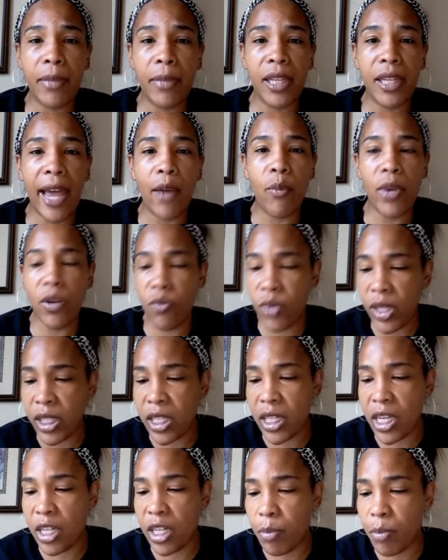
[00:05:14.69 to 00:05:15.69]
Like, we
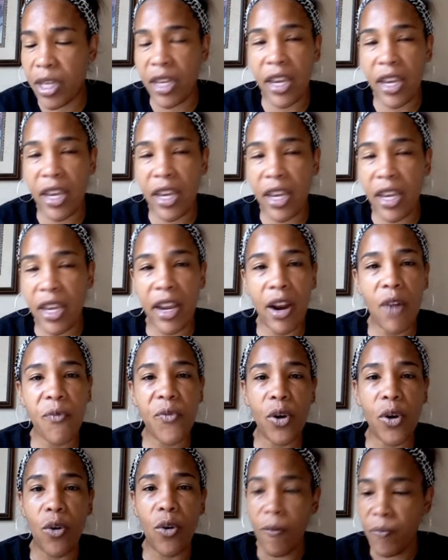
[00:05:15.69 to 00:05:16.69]
really need to be
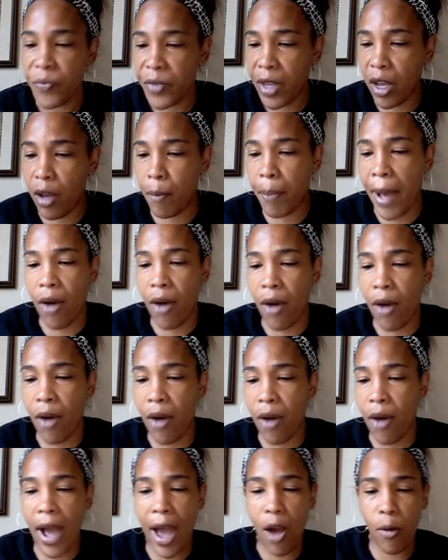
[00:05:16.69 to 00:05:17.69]
careful about
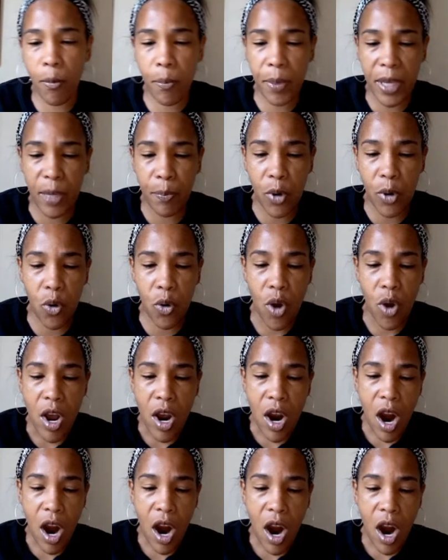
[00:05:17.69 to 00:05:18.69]
how people
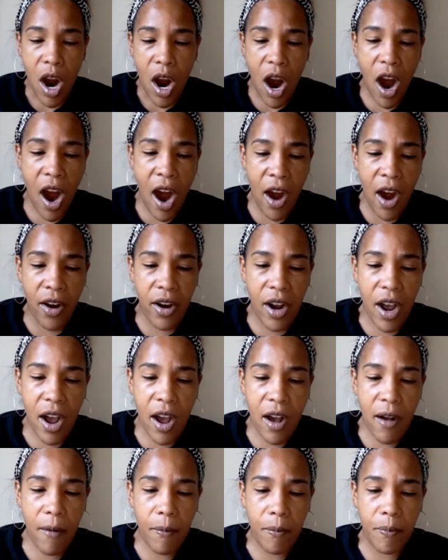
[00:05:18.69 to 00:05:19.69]
are
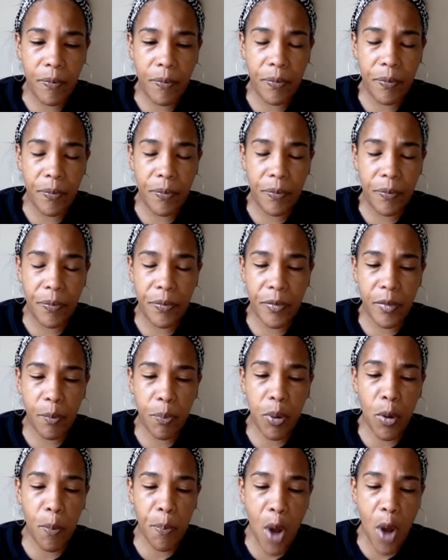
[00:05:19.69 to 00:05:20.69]

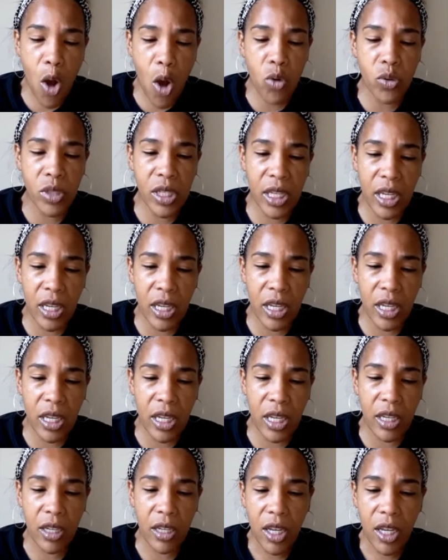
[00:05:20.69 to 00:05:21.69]

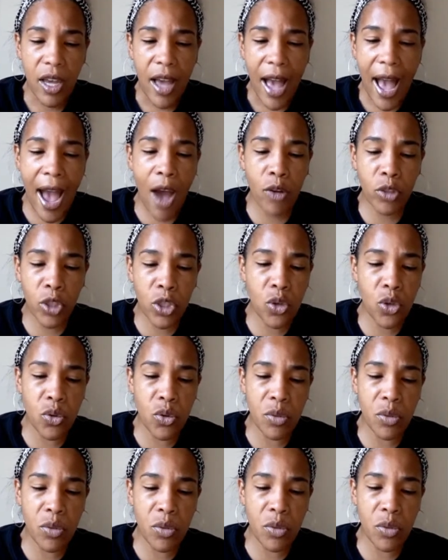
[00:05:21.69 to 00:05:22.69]
proposing how to
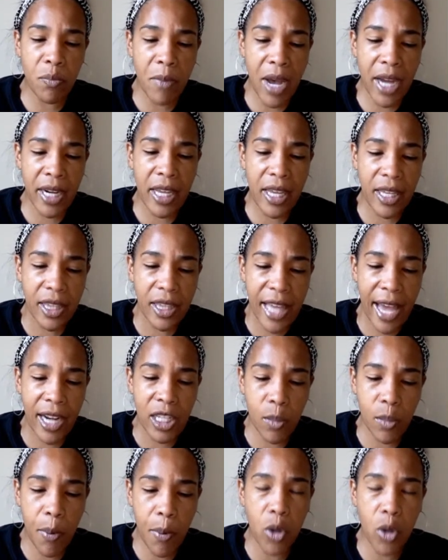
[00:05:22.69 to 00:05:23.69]
use money that
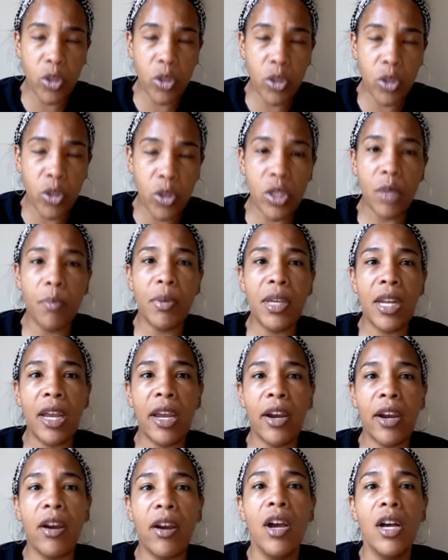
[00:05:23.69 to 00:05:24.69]
is supposed to be
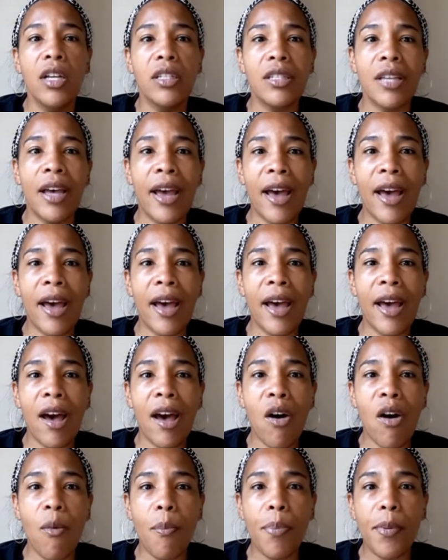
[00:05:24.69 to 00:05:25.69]
there to
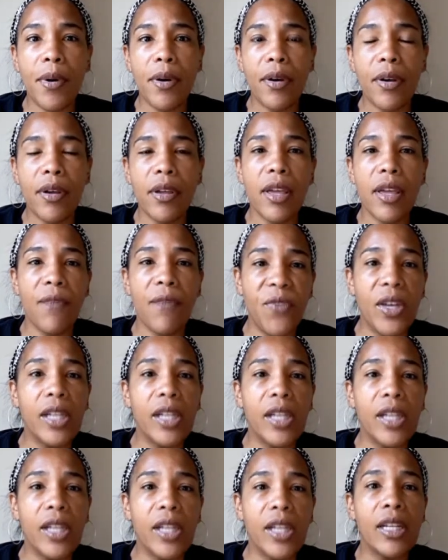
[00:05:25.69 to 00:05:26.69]
help
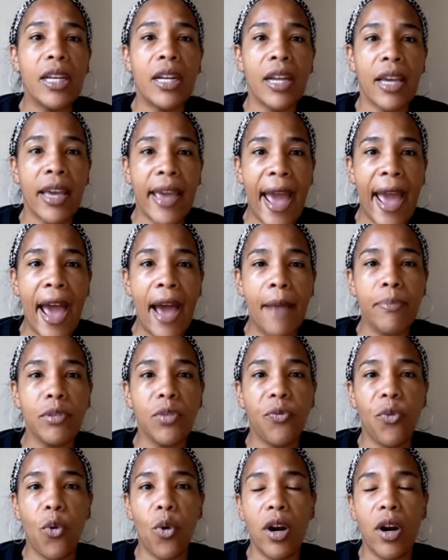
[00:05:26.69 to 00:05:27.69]
fill in the
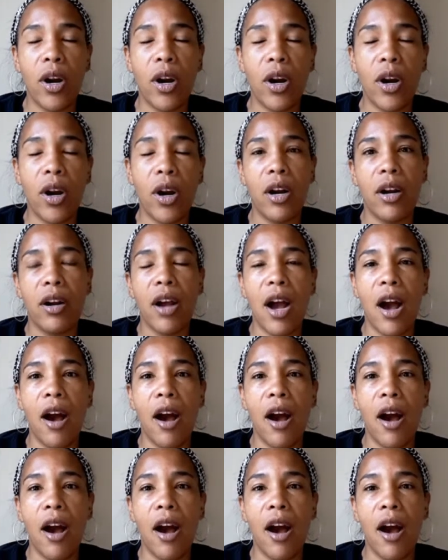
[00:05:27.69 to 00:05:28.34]
gaps for